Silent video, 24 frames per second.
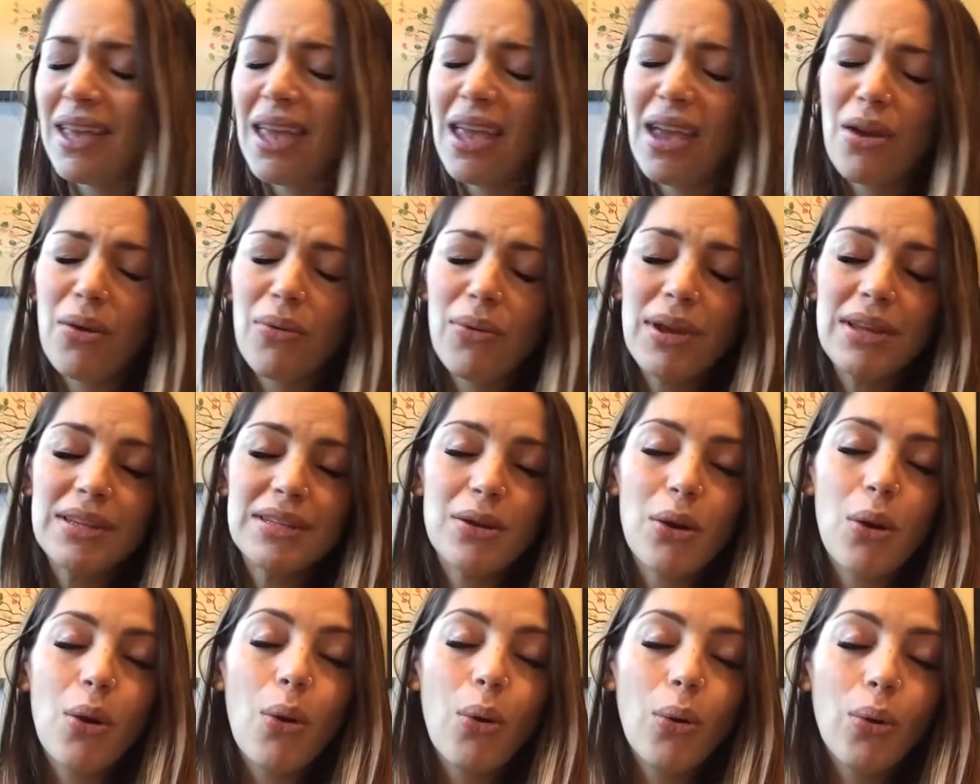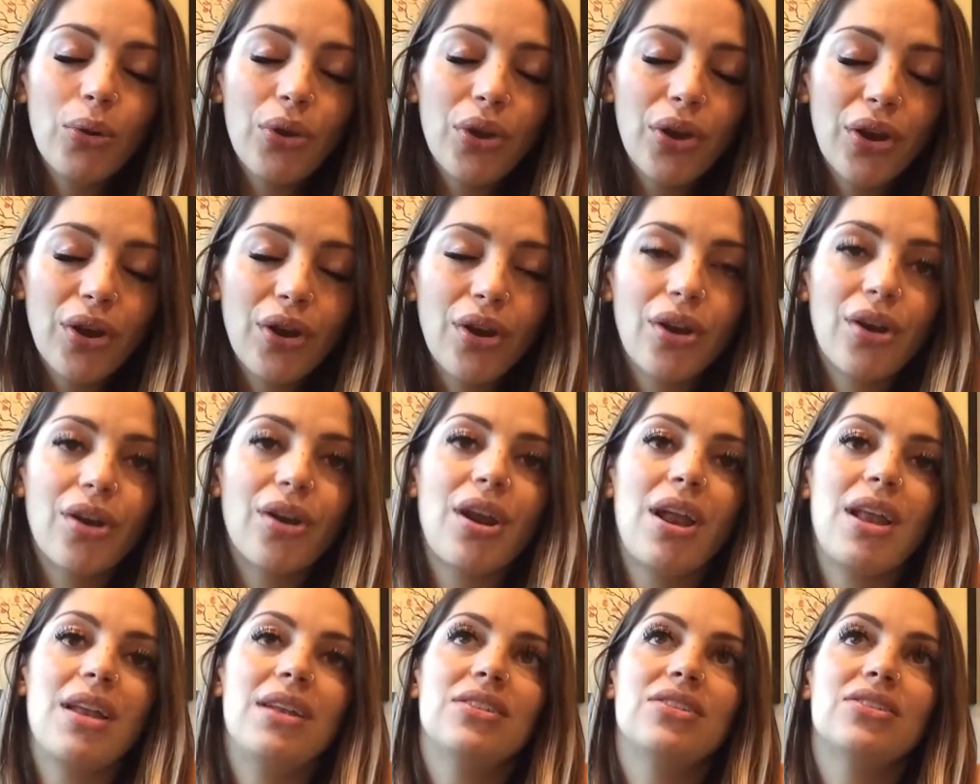can't wait to hold
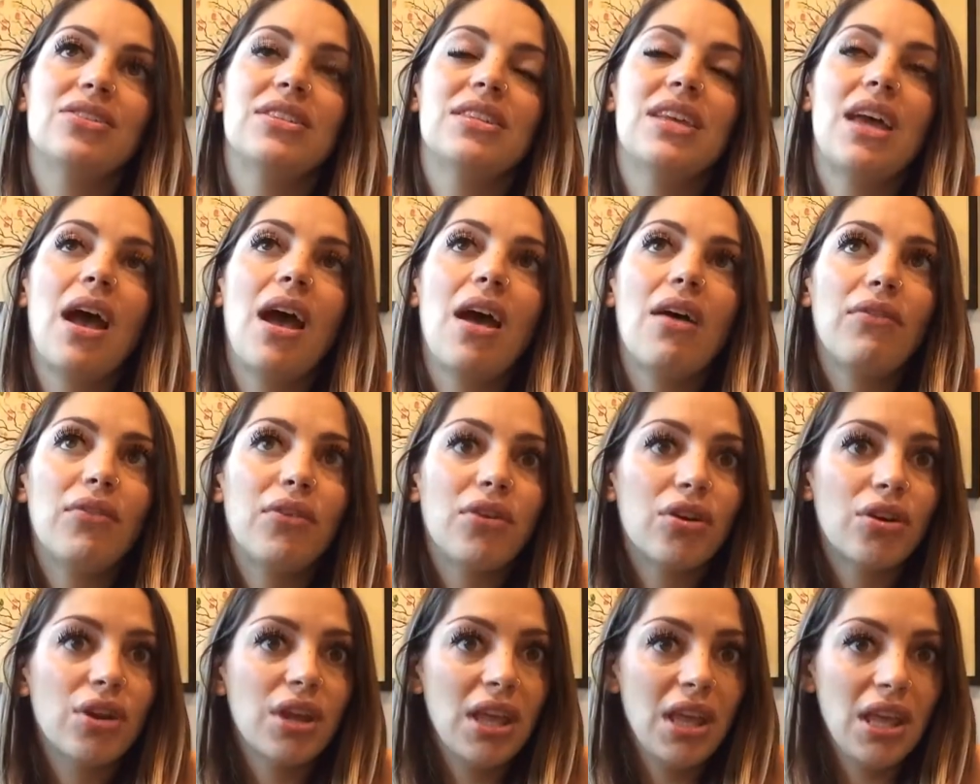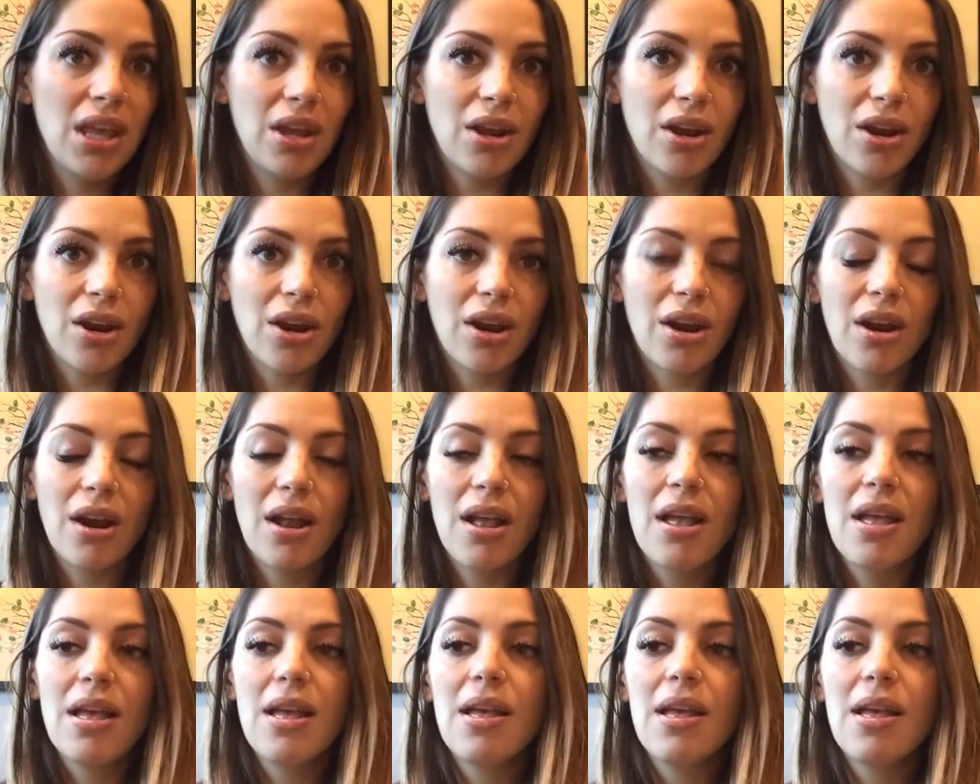her and just have her here.